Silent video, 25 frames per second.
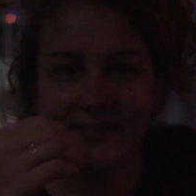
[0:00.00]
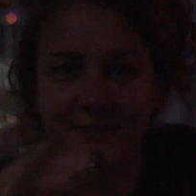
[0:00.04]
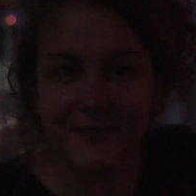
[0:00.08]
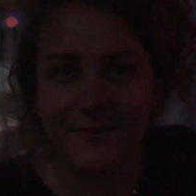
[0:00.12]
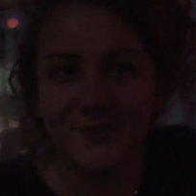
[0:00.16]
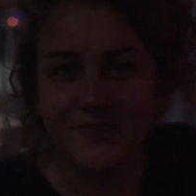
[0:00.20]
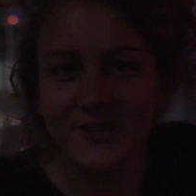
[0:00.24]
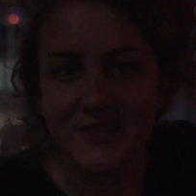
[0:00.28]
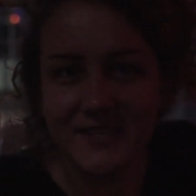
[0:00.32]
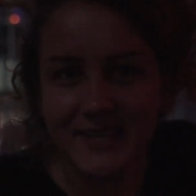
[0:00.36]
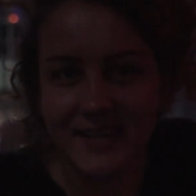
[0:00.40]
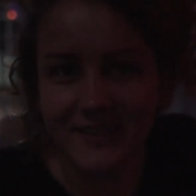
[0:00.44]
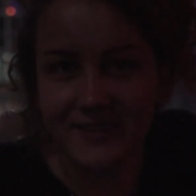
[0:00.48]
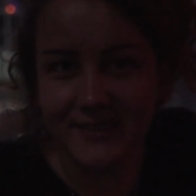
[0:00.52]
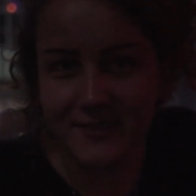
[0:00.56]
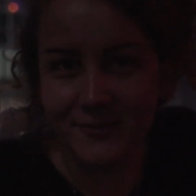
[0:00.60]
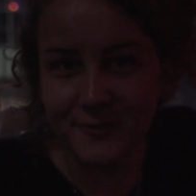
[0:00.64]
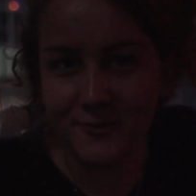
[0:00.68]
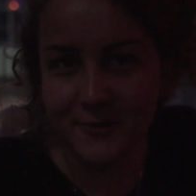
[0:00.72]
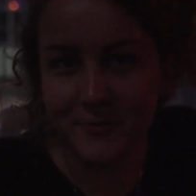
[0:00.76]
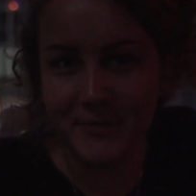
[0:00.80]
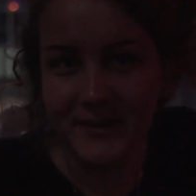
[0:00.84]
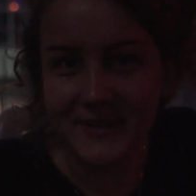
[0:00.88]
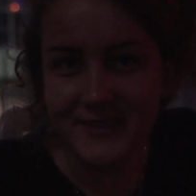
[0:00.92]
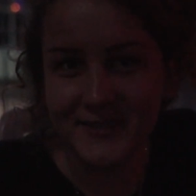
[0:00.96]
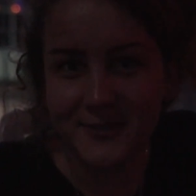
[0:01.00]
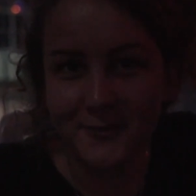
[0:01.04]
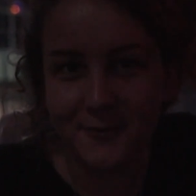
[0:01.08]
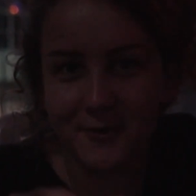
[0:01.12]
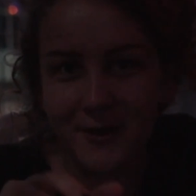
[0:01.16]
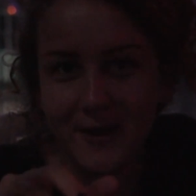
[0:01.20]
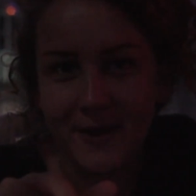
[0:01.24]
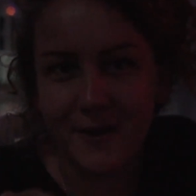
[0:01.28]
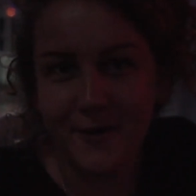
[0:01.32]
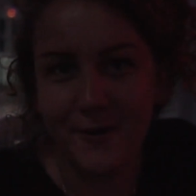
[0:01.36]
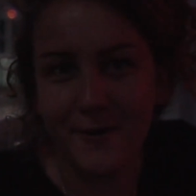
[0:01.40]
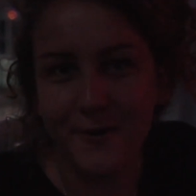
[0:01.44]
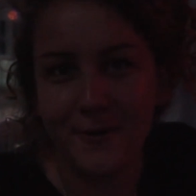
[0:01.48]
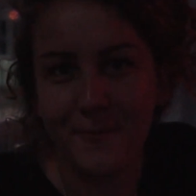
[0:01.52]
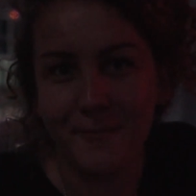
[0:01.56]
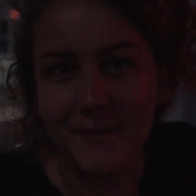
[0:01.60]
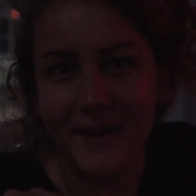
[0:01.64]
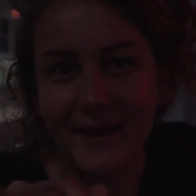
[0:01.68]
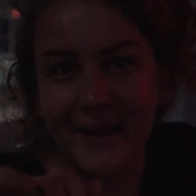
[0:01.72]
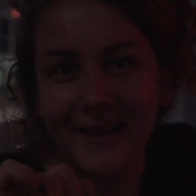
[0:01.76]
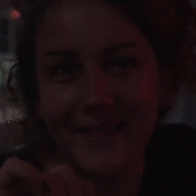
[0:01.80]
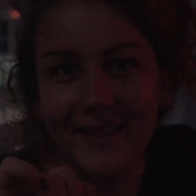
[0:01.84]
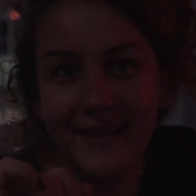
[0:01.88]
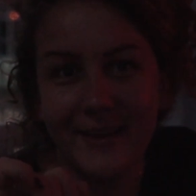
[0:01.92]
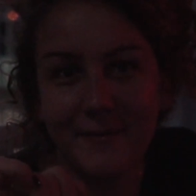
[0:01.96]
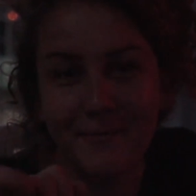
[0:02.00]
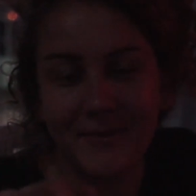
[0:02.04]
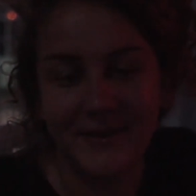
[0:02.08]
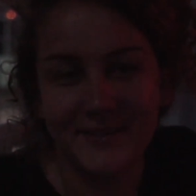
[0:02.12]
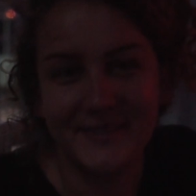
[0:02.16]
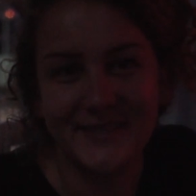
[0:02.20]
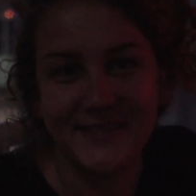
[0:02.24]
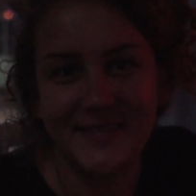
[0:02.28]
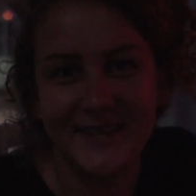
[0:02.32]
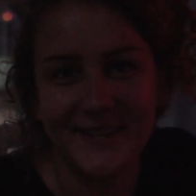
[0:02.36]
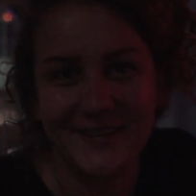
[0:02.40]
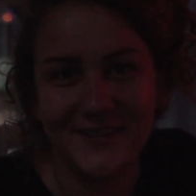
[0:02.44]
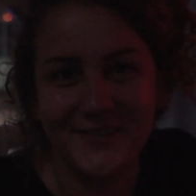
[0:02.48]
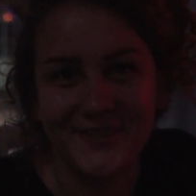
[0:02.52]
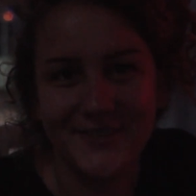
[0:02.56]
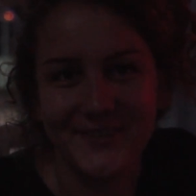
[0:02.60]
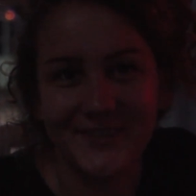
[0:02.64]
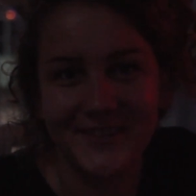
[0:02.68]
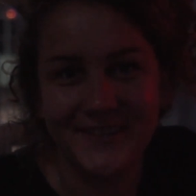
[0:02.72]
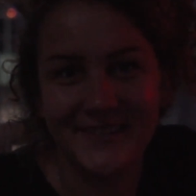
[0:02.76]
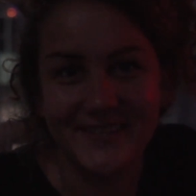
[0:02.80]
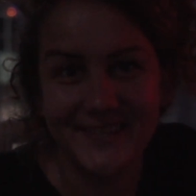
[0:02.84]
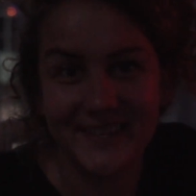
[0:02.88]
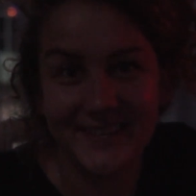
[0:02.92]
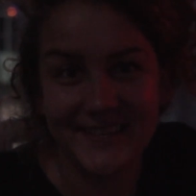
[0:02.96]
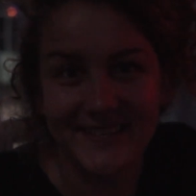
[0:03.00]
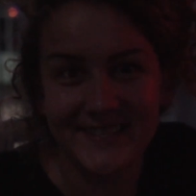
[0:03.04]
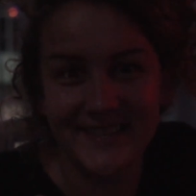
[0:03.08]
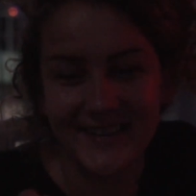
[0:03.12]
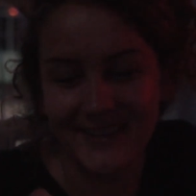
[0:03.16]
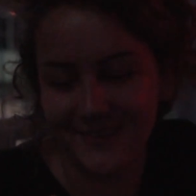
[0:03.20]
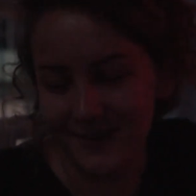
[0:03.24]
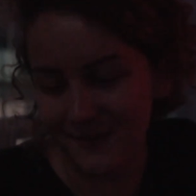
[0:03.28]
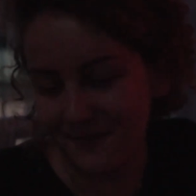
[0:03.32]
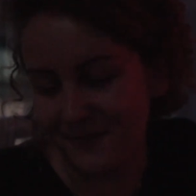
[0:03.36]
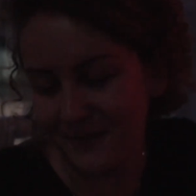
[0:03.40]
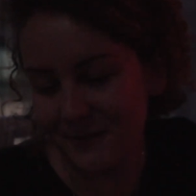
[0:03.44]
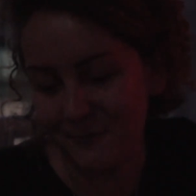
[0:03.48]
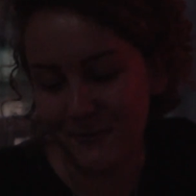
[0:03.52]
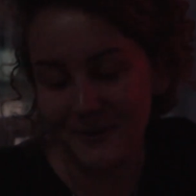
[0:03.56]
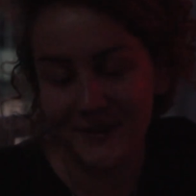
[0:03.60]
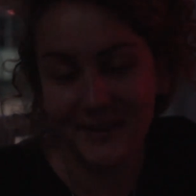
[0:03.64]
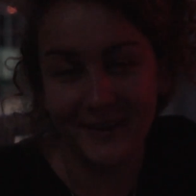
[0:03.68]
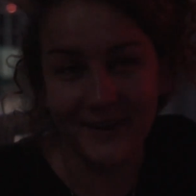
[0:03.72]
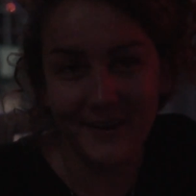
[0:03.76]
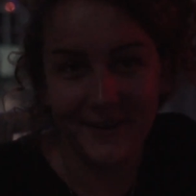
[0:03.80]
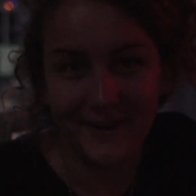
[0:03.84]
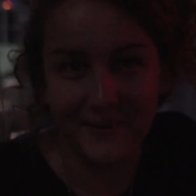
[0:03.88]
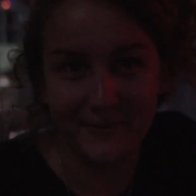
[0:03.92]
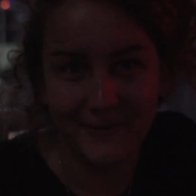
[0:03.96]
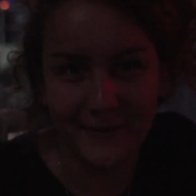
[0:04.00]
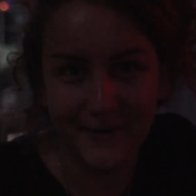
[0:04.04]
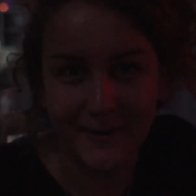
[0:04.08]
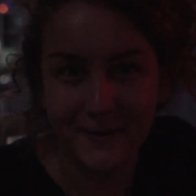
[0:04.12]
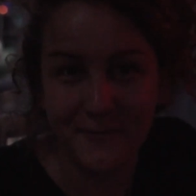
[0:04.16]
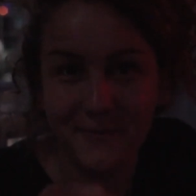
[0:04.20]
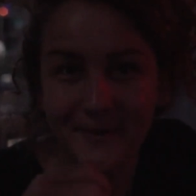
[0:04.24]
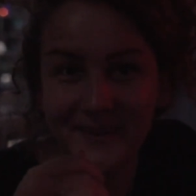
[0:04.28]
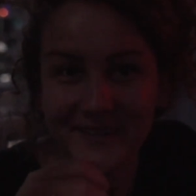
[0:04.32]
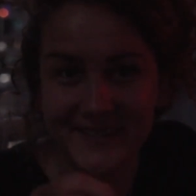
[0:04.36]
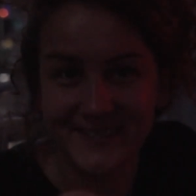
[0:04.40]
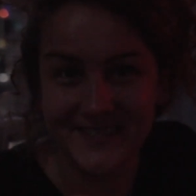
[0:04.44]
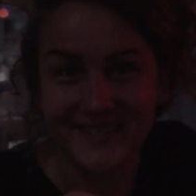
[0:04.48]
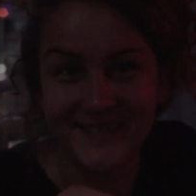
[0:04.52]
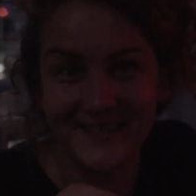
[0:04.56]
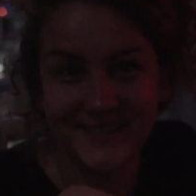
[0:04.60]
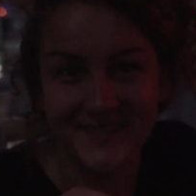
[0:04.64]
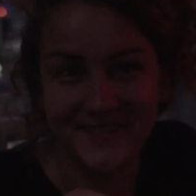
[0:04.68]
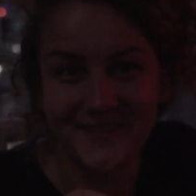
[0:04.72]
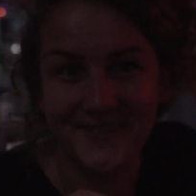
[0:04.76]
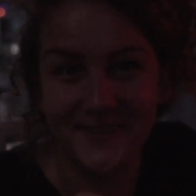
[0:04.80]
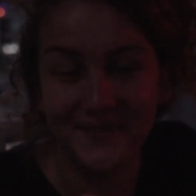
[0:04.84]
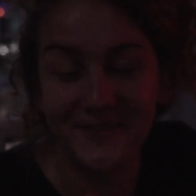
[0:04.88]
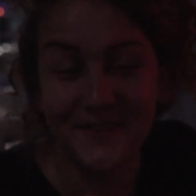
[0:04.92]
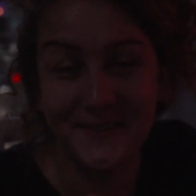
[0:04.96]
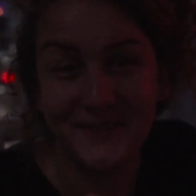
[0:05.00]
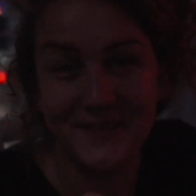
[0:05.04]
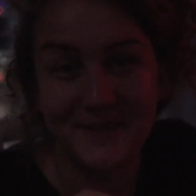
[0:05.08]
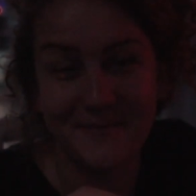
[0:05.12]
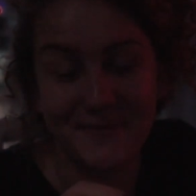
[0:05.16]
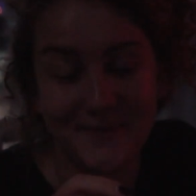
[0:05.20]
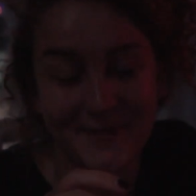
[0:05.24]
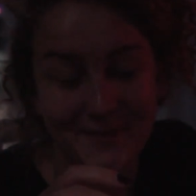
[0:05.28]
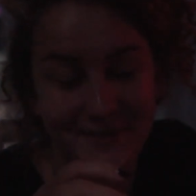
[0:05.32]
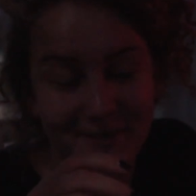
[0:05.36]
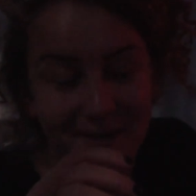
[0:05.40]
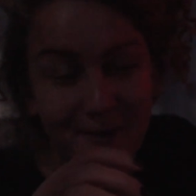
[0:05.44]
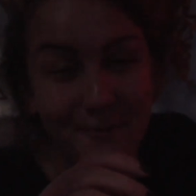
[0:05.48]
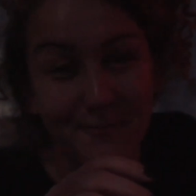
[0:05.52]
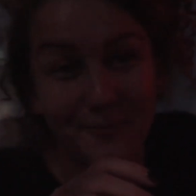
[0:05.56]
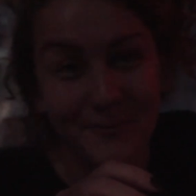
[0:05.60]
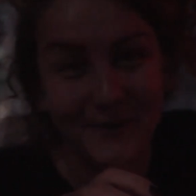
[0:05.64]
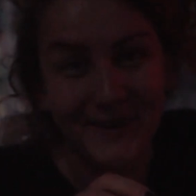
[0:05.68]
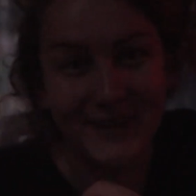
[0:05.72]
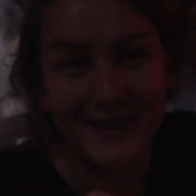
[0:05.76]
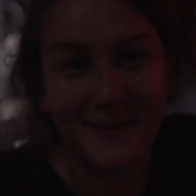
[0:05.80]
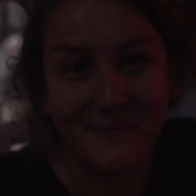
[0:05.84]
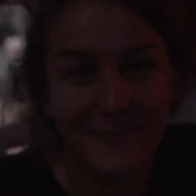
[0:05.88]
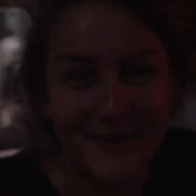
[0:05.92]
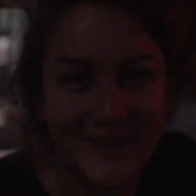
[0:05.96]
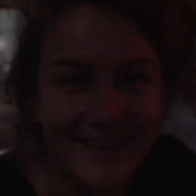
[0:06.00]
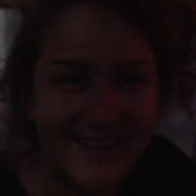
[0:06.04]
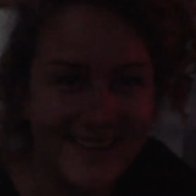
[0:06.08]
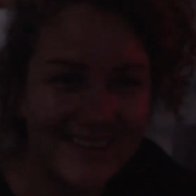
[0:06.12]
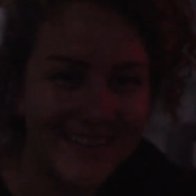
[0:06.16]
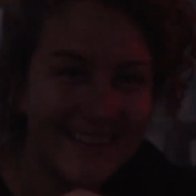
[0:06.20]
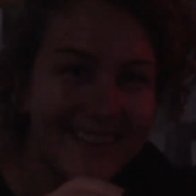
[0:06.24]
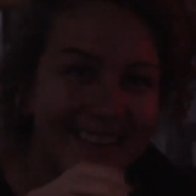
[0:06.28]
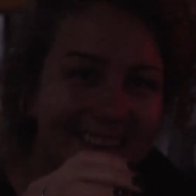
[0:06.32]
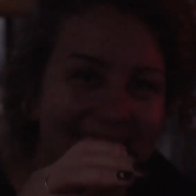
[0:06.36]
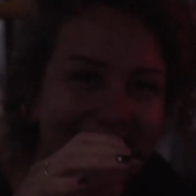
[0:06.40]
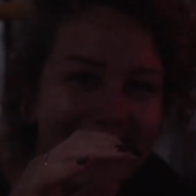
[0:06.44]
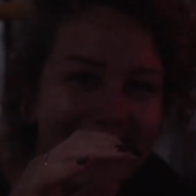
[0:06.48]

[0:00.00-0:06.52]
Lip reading: So we just got into the bus to Aung Mangalar bus station. It's gonna take roughly 1.5 hours because there's a traffic jam, so hope we're gonna make it.